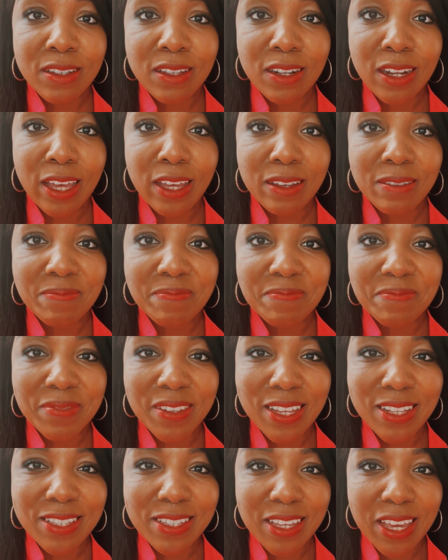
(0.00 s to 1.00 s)
like
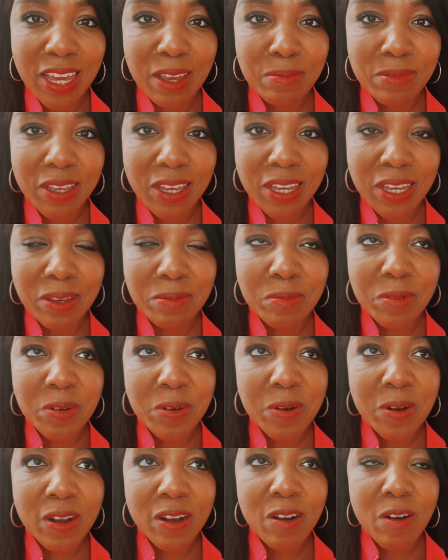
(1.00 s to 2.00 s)
it's game time,
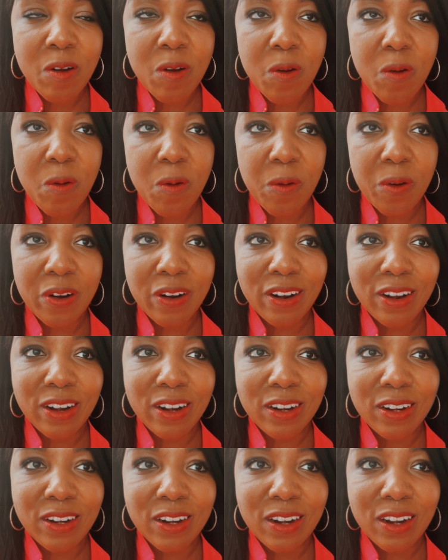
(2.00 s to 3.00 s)

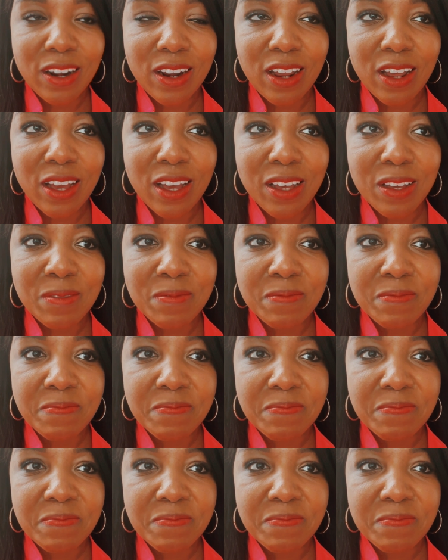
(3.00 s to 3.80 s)
or um,